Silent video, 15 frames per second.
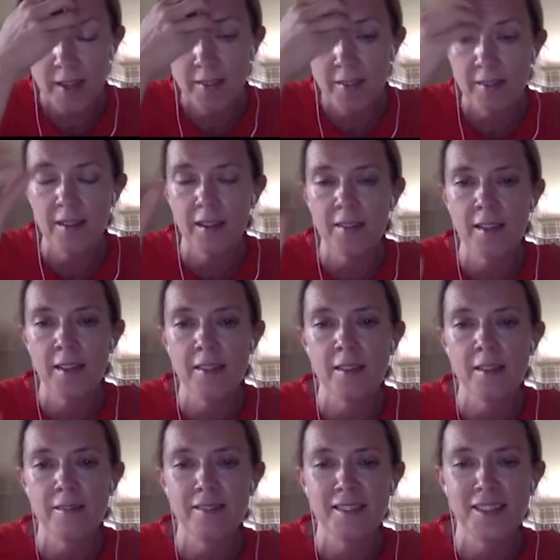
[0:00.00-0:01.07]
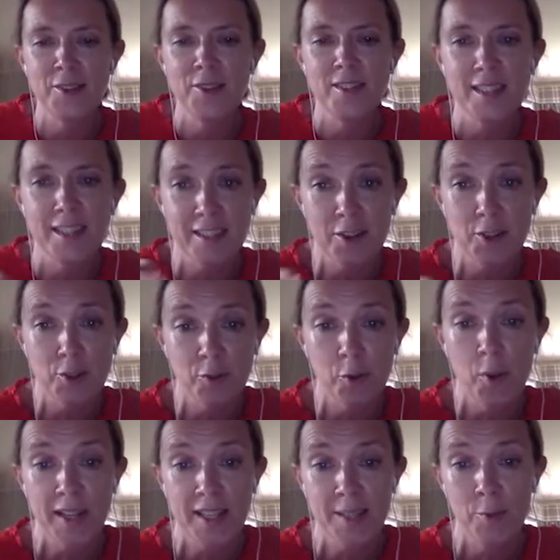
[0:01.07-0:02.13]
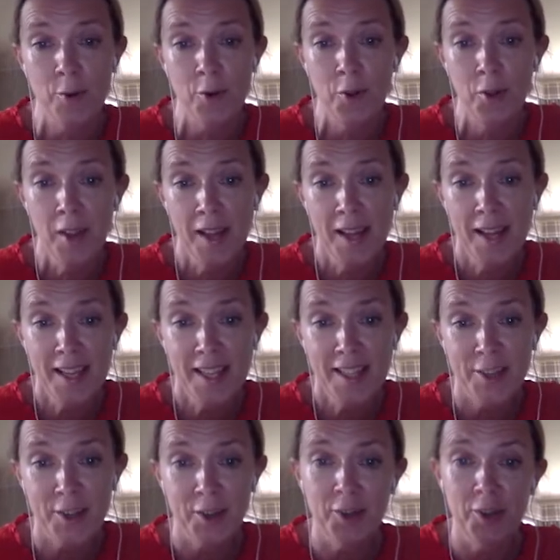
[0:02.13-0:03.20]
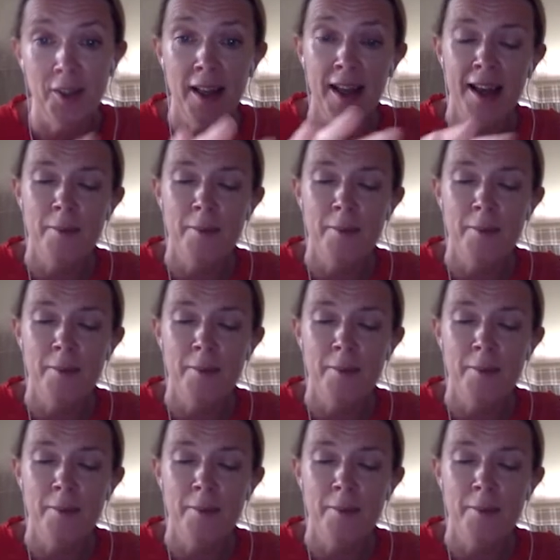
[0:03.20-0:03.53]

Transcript: And, and then the, you can see it starts off quite a small circle,